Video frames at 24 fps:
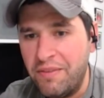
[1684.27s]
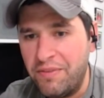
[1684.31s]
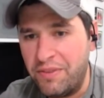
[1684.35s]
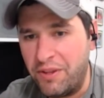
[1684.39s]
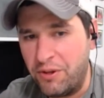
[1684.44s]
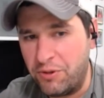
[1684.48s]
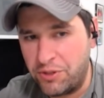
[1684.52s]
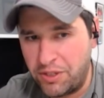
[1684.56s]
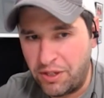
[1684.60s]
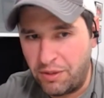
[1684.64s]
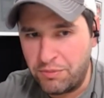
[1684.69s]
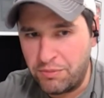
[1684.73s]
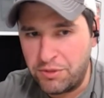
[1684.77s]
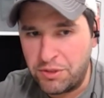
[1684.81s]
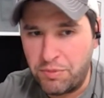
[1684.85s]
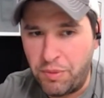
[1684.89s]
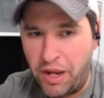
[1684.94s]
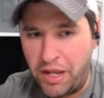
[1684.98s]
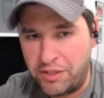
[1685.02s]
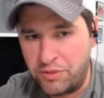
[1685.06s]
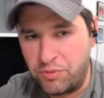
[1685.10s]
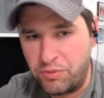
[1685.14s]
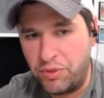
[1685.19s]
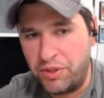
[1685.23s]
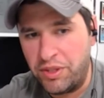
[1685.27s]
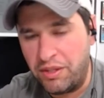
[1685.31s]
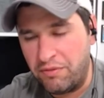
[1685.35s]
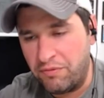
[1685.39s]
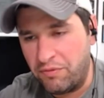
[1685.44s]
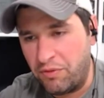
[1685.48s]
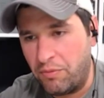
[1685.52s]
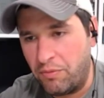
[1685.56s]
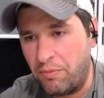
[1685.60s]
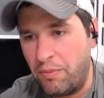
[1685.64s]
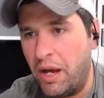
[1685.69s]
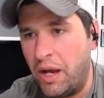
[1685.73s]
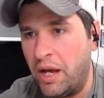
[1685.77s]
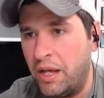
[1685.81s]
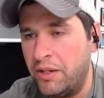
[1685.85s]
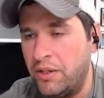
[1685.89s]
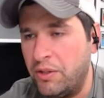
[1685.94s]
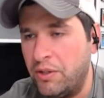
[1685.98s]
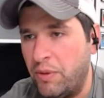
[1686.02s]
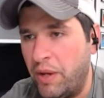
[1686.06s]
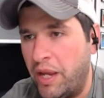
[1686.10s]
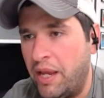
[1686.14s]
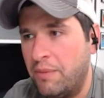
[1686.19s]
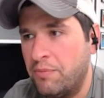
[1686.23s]
There's some spots within Vermont,
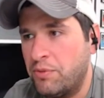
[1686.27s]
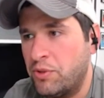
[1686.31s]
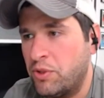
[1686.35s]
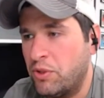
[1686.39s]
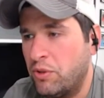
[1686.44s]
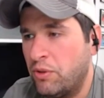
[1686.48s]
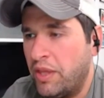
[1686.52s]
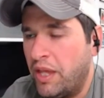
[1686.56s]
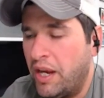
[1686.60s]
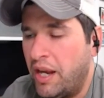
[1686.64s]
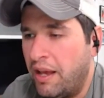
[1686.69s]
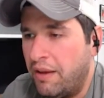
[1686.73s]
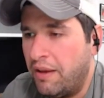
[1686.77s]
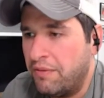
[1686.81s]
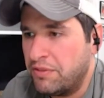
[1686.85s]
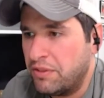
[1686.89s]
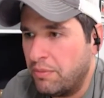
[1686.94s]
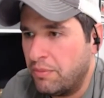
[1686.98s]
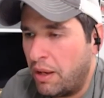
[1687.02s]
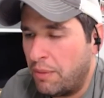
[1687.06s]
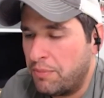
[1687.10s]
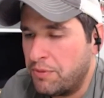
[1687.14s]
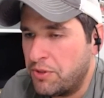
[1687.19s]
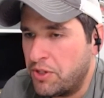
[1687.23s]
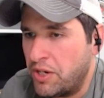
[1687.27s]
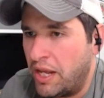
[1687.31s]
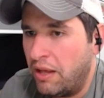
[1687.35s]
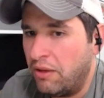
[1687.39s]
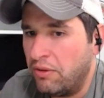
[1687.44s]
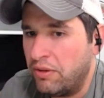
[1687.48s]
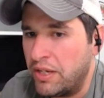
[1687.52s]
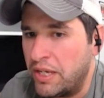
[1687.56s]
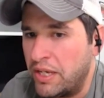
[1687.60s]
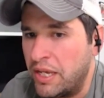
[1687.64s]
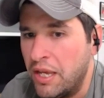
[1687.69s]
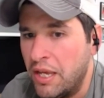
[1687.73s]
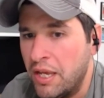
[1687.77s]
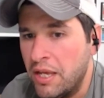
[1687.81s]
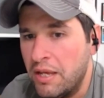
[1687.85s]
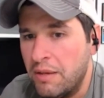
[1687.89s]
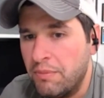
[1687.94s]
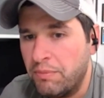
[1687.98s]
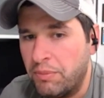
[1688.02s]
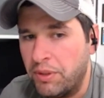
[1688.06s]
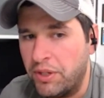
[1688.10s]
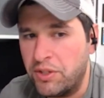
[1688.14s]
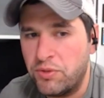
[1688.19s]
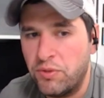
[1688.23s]
New Hampshire that have some optionality,
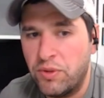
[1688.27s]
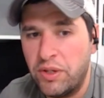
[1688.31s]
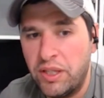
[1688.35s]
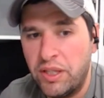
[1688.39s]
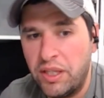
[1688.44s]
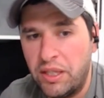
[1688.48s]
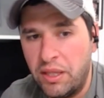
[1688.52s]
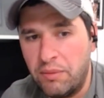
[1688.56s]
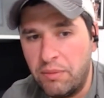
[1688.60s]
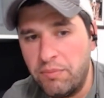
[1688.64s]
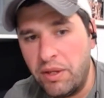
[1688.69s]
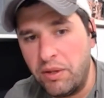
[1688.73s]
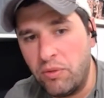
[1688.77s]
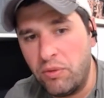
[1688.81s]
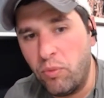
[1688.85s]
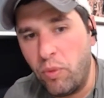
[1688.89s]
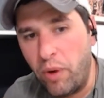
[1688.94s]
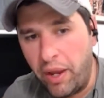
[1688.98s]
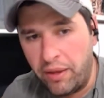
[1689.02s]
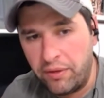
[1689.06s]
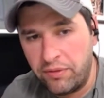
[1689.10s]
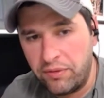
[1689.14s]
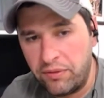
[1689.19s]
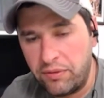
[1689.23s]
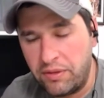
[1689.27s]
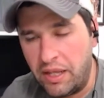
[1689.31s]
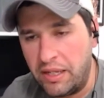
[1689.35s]
but it's really the Midwest.